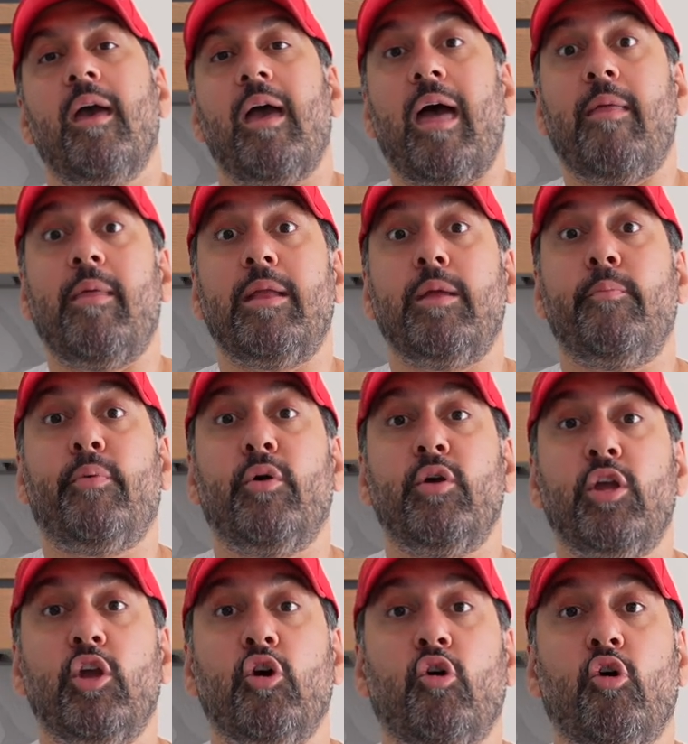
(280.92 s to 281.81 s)
And then you
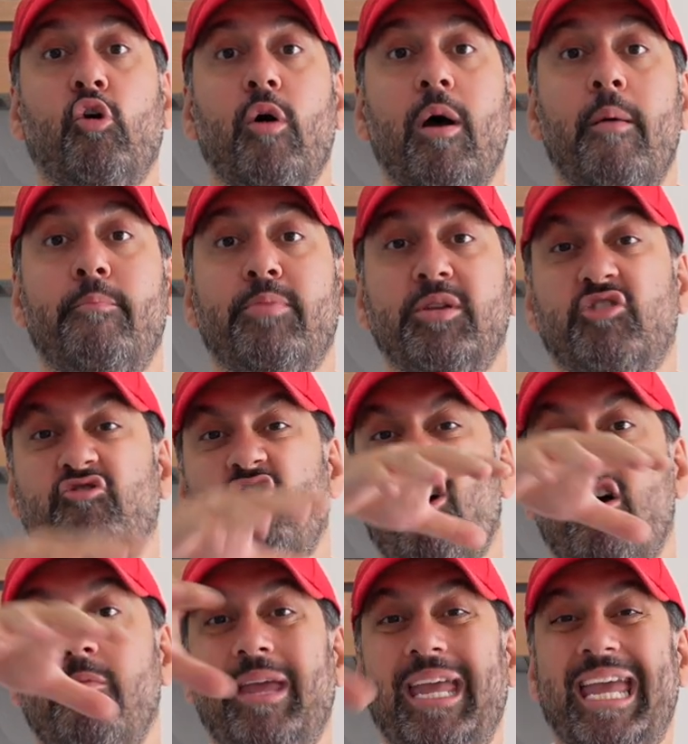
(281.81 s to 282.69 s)
put your
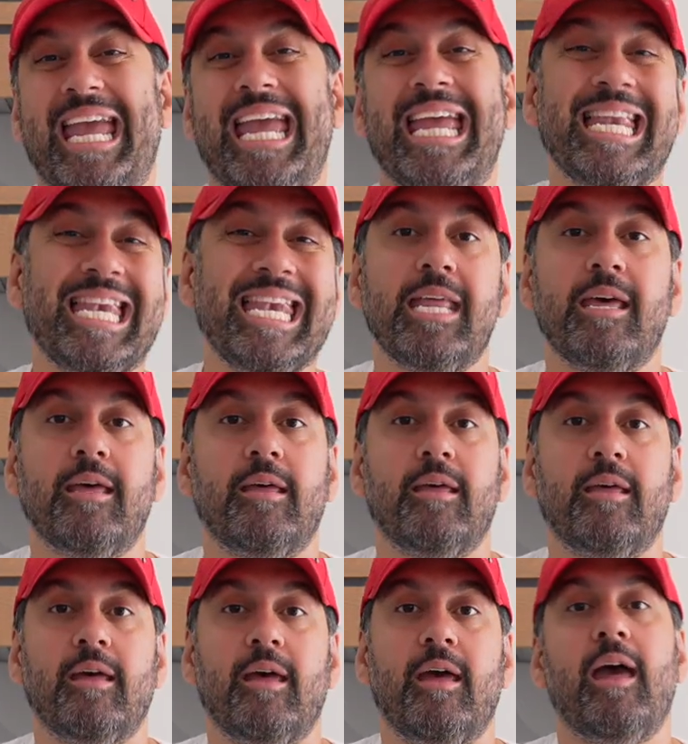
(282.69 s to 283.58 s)
pastrami in
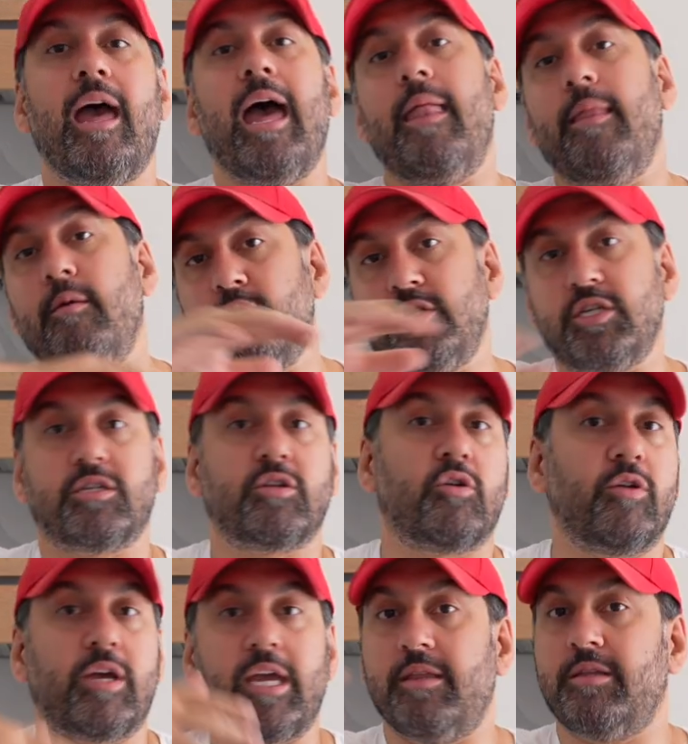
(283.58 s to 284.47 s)
and then we just
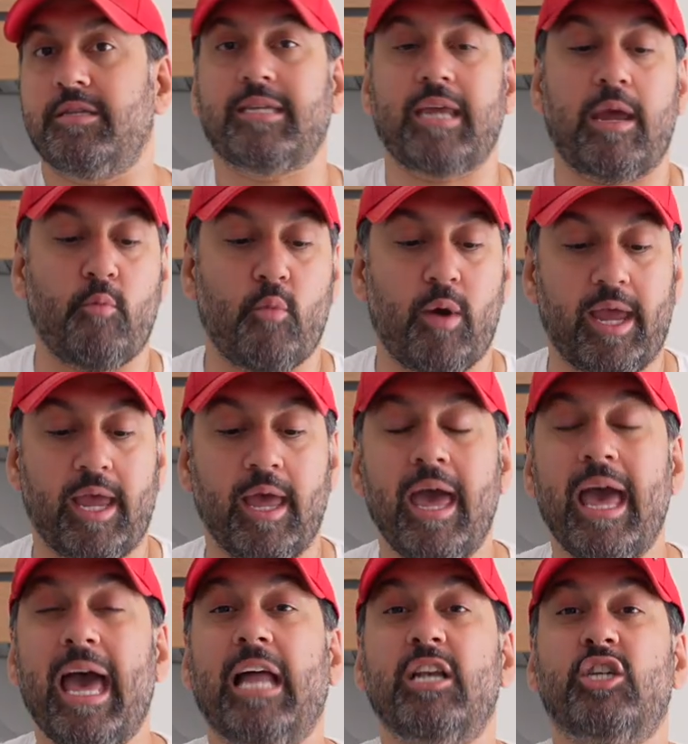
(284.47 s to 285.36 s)
cook it the same way
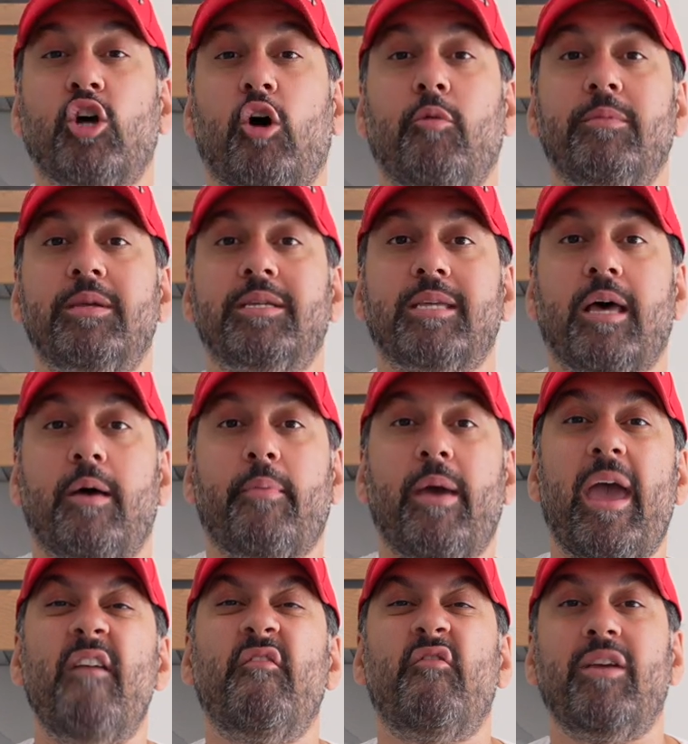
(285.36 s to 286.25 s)
and top this
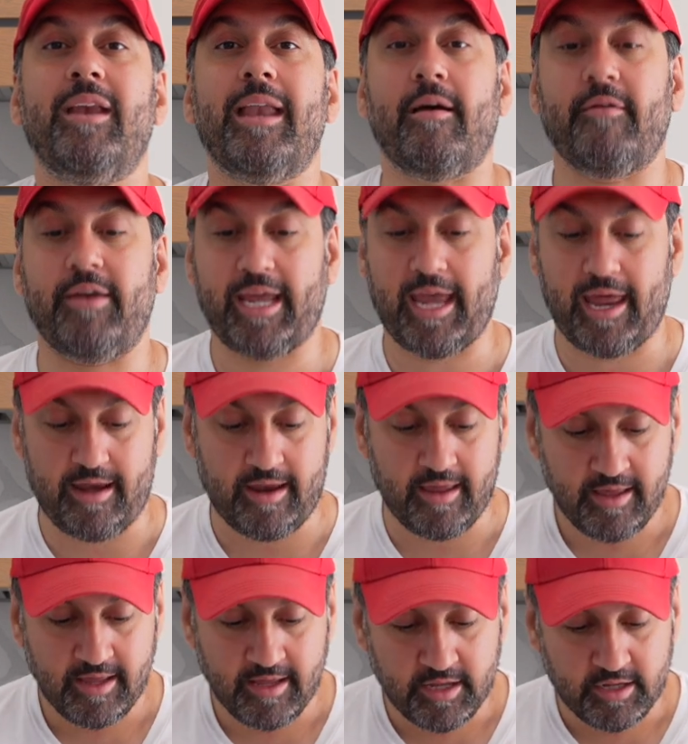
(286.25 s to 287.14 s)
up every now and again.
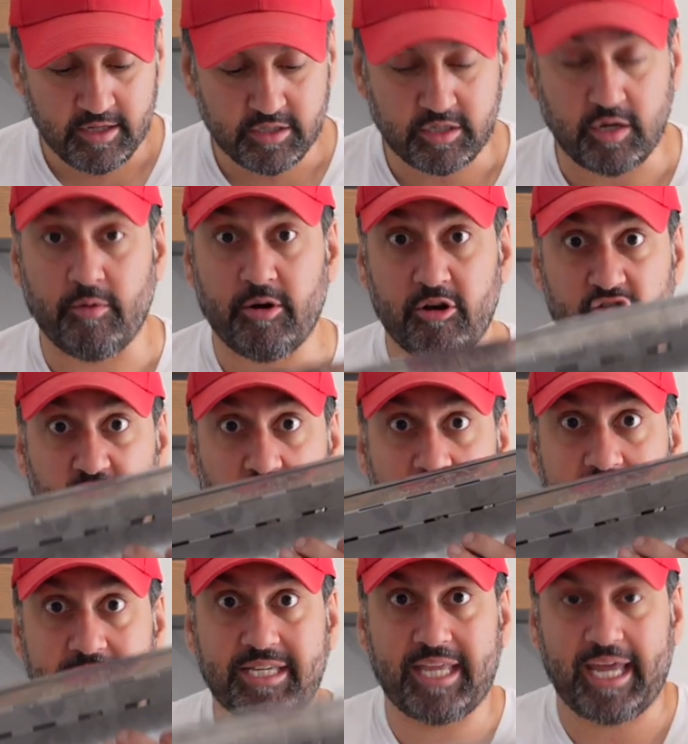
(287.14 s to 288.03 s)
So I'm going to try
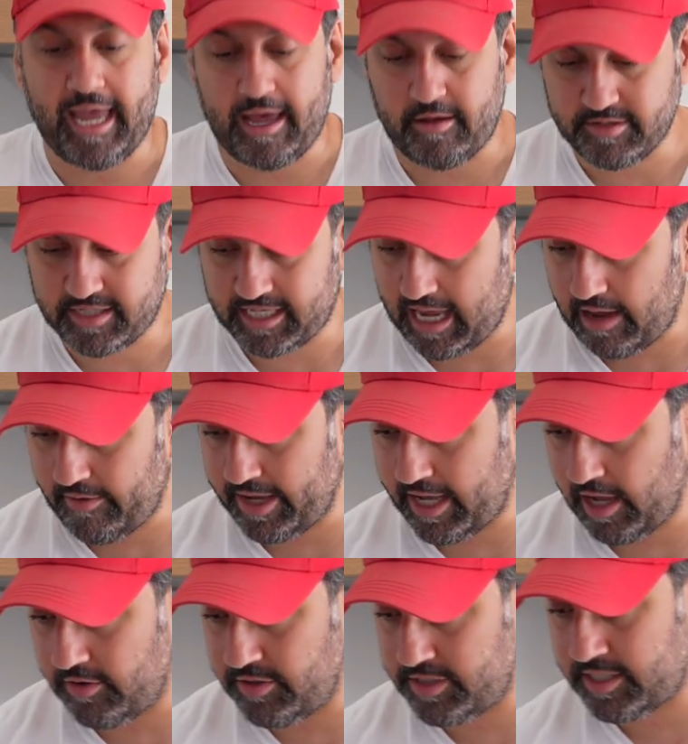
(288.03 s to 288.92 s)
this thing out, see how it
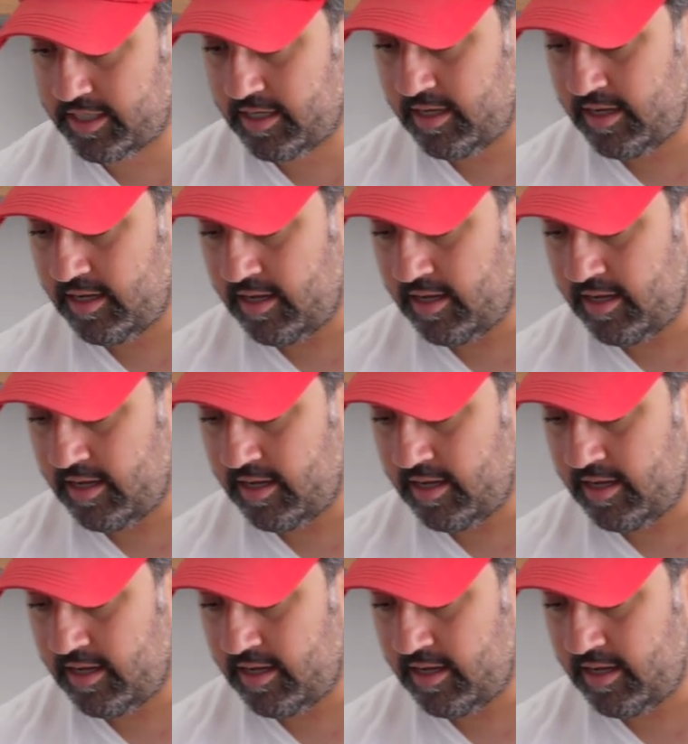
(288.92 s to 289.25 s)
goes.